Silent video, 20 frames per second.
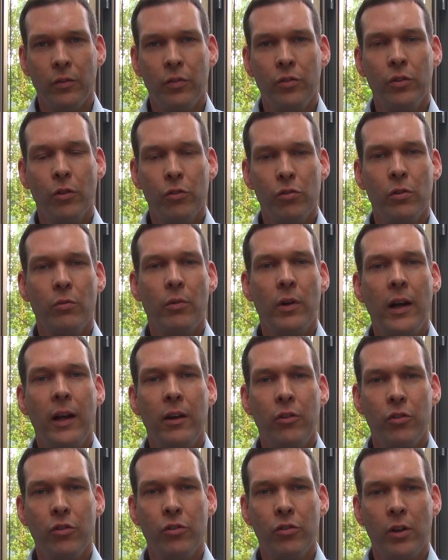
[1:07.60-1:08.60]
of social
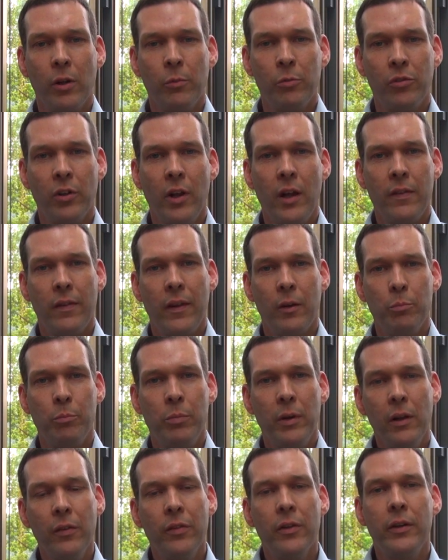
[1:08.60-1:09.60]
relationships
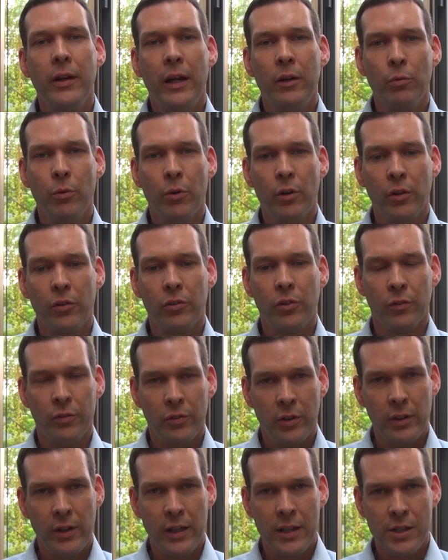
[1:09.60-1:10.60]
that build the networks of
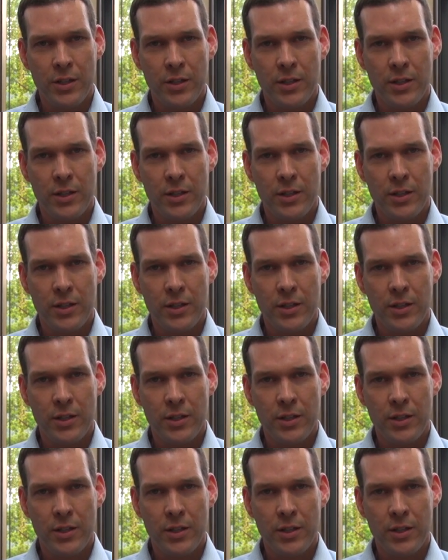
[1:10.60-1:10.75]
today's